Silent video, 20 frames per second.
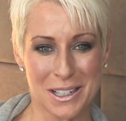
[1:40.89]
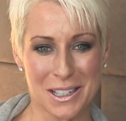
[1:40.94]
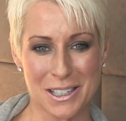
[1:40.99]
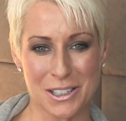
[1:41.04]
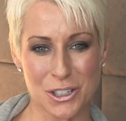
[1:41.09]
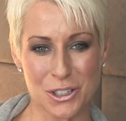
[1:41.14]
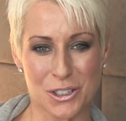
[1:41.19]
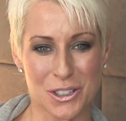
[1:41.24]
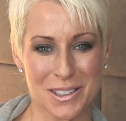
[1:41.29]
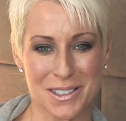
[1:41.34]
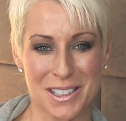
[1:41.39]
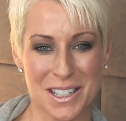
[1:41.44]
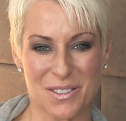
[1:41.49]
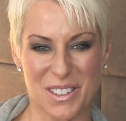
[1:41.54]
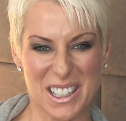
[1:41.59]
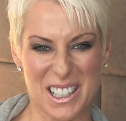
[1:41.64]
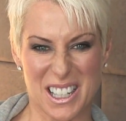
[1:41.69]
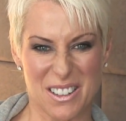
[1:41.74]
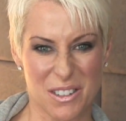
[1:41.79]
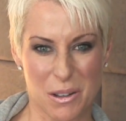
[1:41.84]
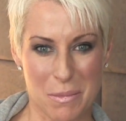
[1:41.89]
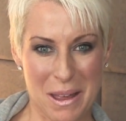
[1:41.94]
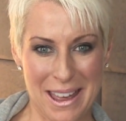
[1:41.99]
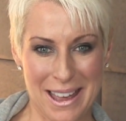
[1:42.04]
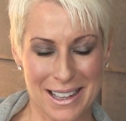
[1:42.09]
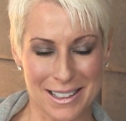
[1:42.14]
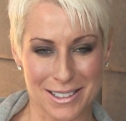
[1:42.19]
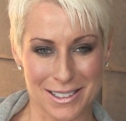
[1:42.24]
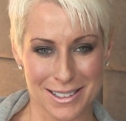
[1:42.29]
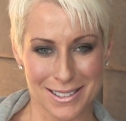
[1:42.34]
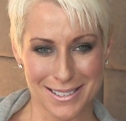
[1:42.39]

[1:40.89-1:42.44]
She doesn't even give him head.